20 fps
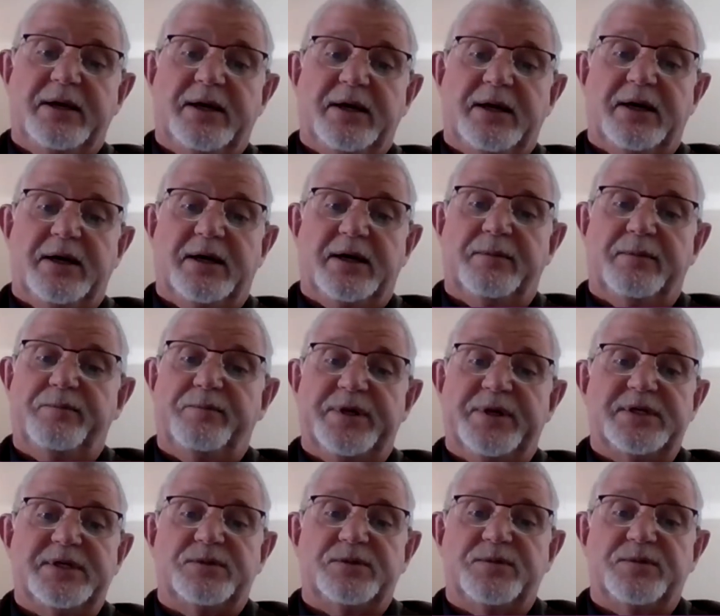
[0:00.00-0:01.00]
a
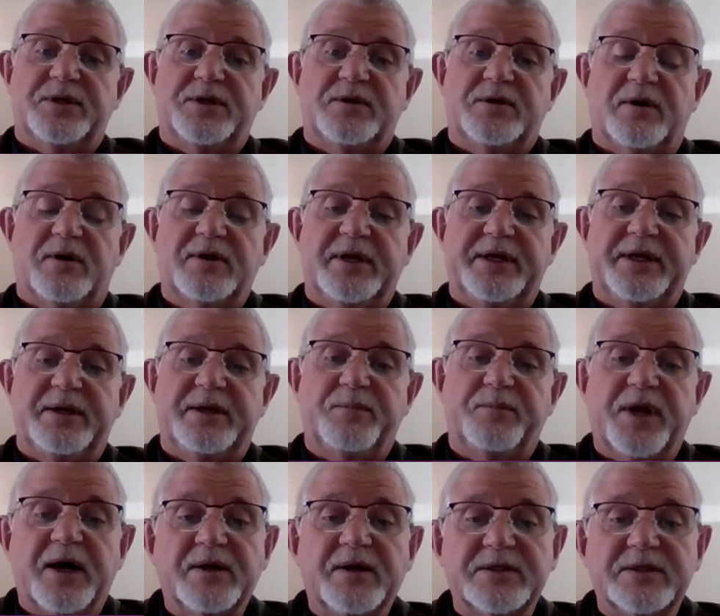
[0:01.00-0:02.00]
person with a cochlear
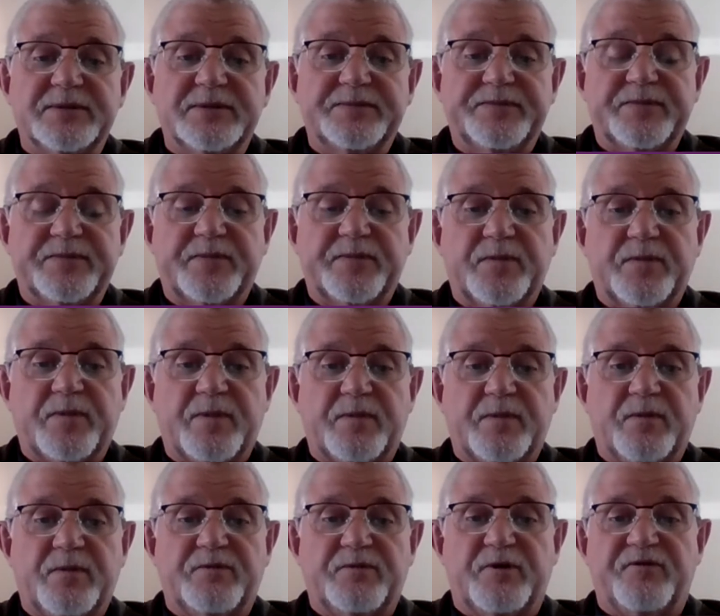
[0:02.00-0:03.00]
implant
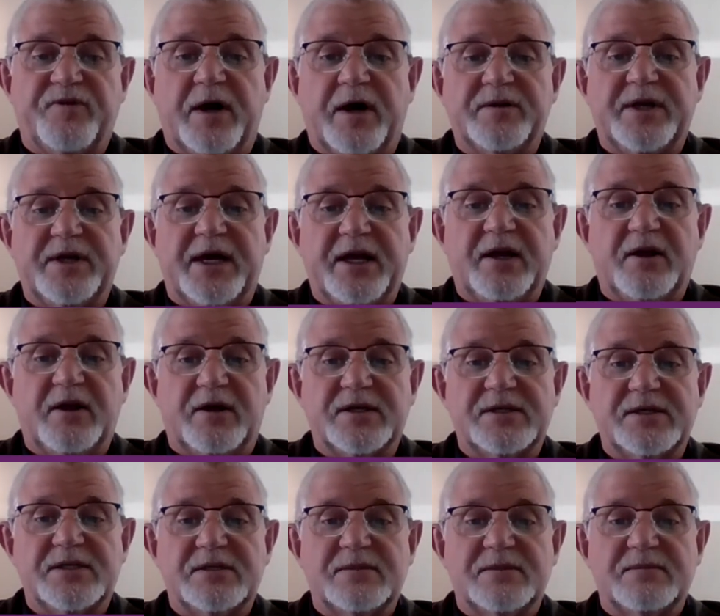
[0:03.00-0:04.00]
with profound hearing
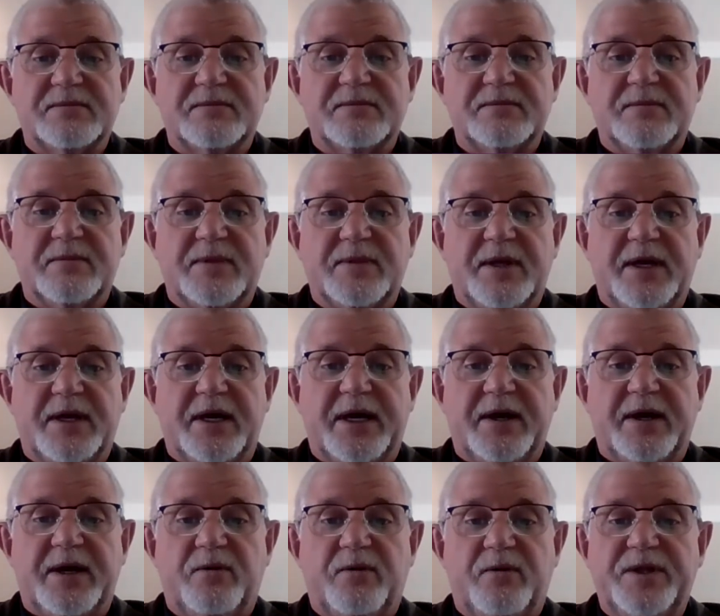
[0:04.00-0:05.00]
loss,
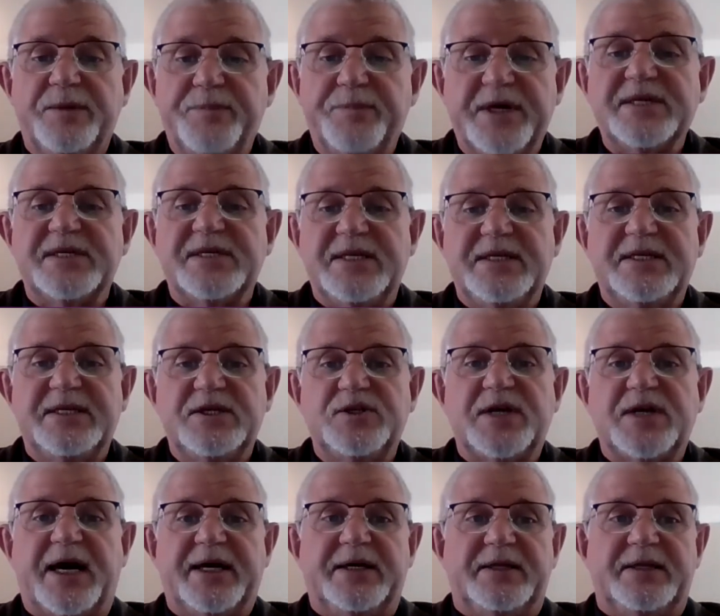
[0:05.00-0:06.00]
with a person in
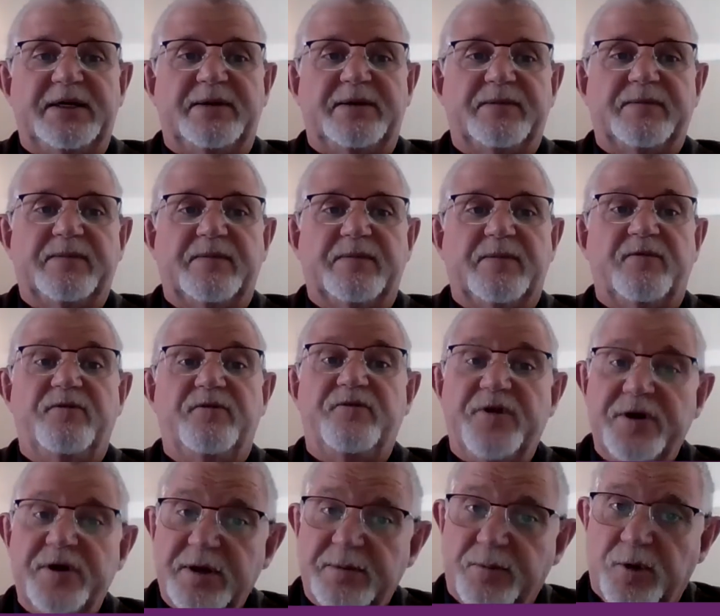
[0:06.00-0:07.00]
society.
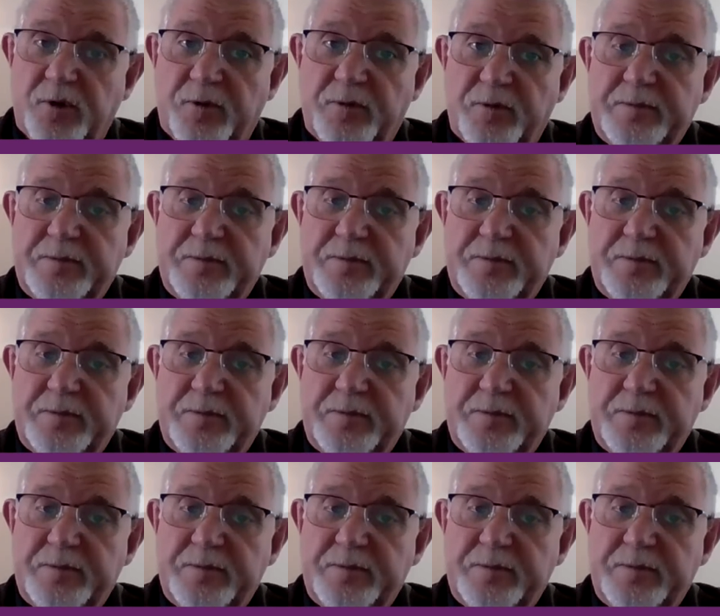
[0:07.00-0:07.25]
Furthermore,